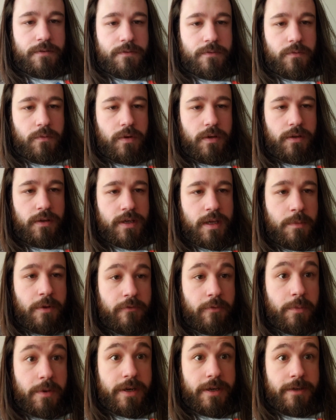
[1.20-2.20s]
Welcome,
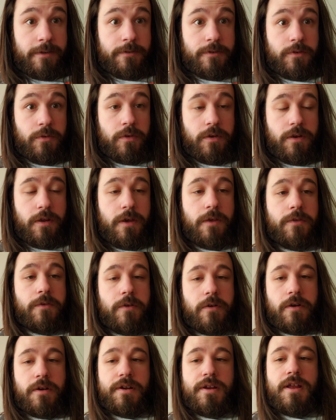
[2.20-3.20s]
everybody, to
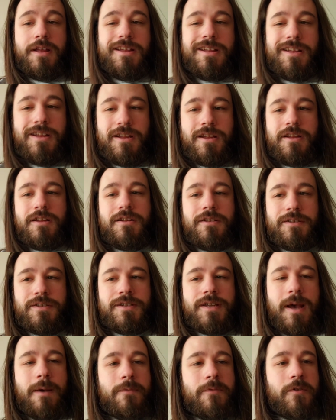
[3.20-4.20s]
another
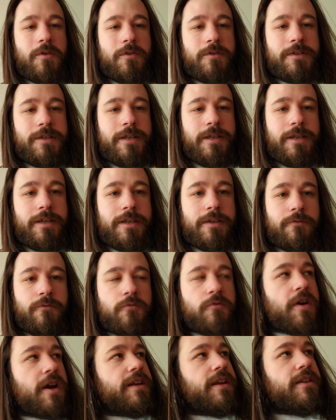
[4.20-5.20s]
Top 13.
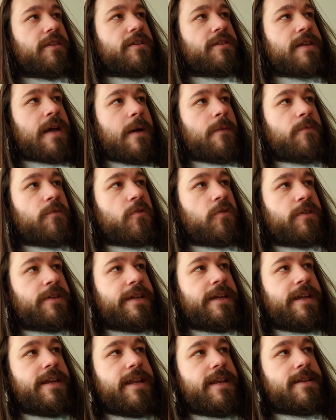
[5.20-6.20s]
Friday, the Top
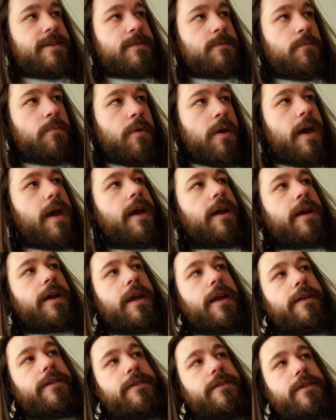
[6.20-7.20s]
13 is back,
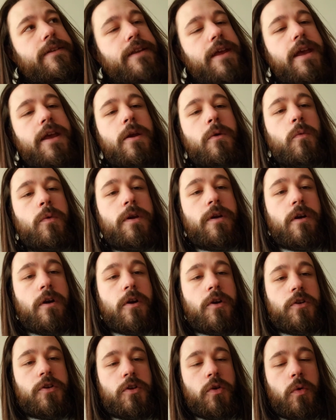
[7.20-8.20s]
and today we
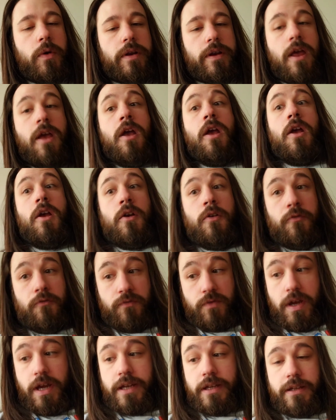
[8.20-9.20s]
are doing,
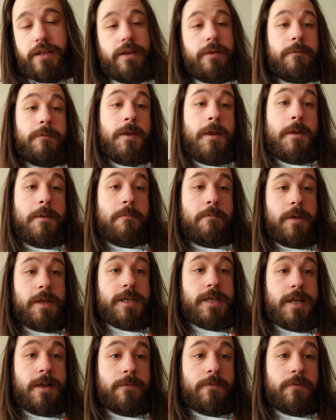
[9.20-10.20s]
finally, my
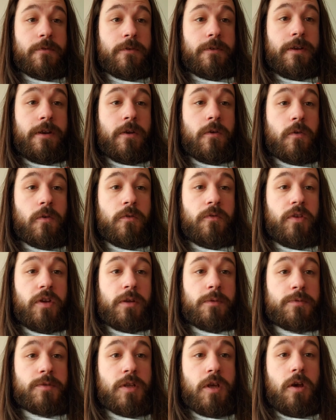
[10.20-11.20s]
Top 13 horror
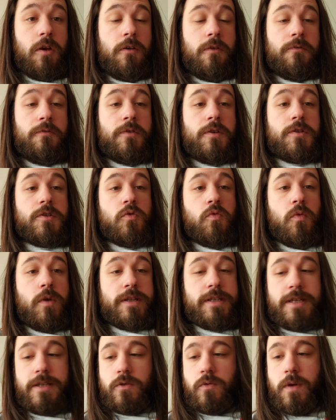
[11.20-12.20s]
films of
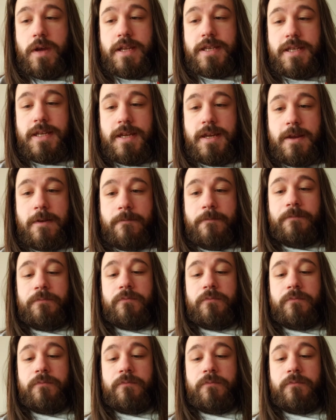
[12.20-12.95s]
2020.